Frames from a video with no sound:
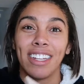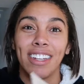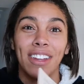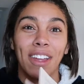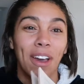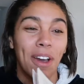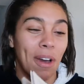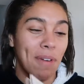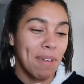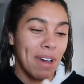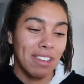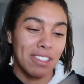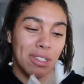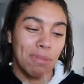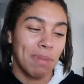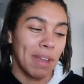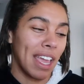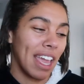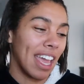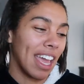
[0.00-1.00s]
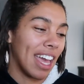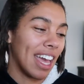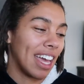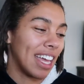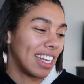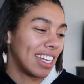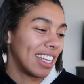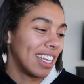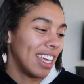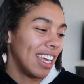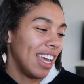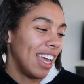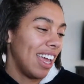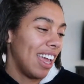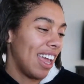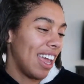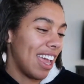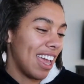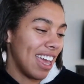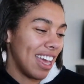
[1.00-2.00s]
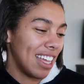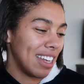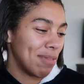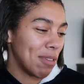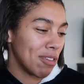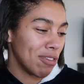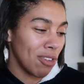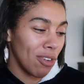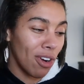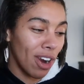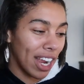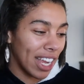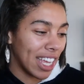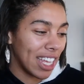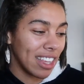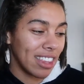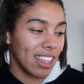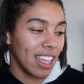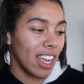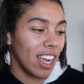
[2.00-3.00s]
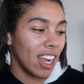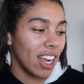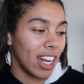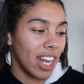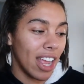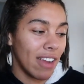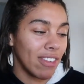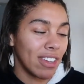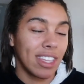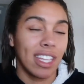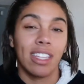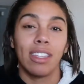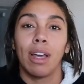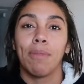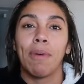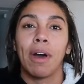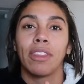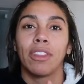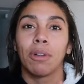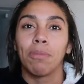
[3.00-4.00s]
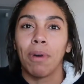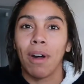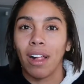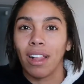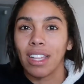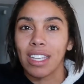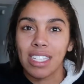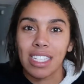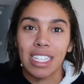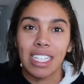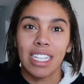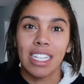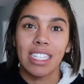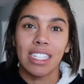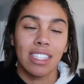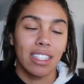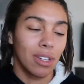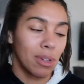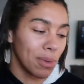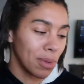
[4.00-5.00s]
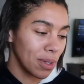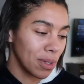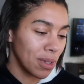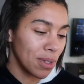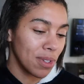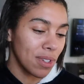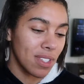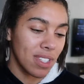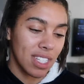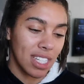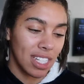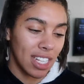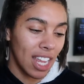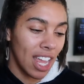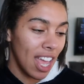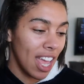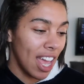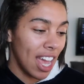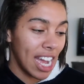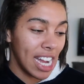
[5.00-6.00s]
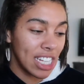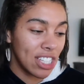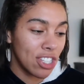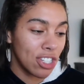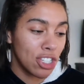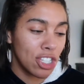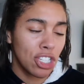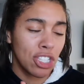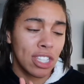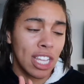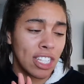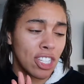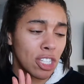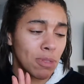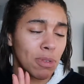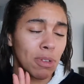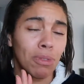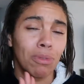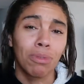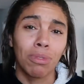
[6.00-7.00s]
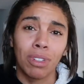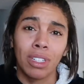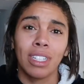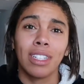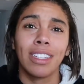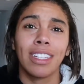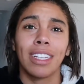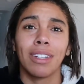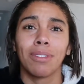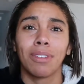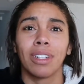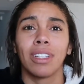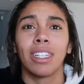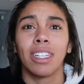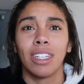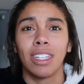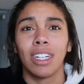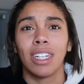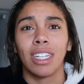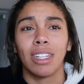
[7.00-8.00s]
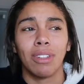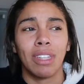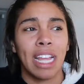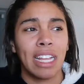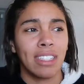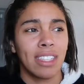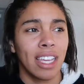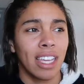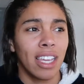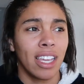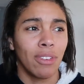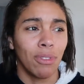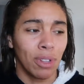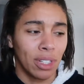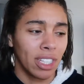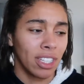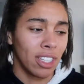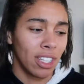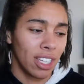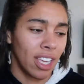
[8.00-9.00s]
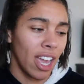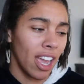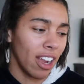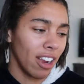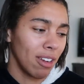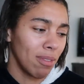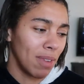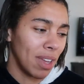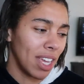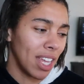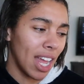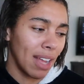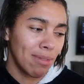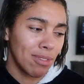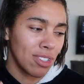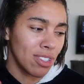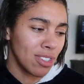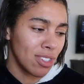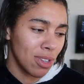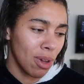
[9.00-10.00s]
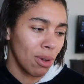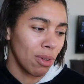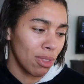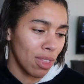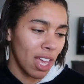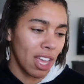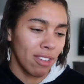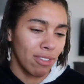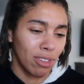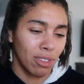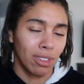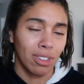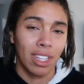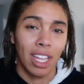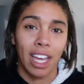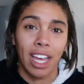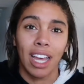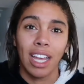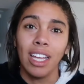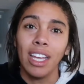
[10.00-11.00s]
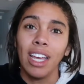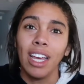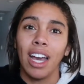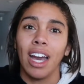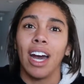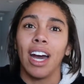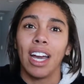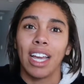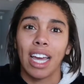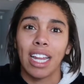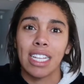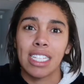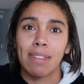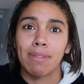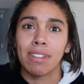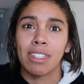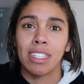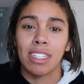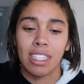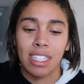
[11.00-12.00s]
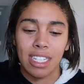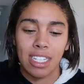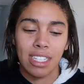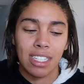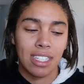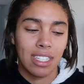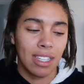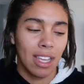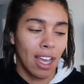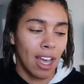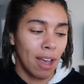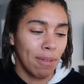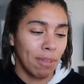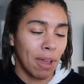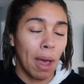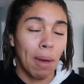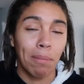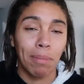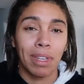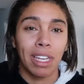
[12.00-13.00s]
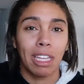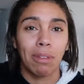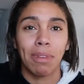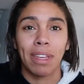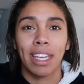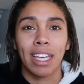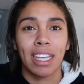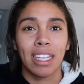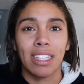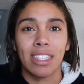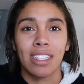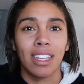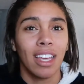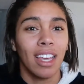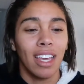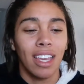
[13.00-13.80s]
to know about Japan. And before I get there and everything about their policies and their rules, and they've just been really, really good and taking really good care of me. And I'm just so thankful that I got accepted to this company because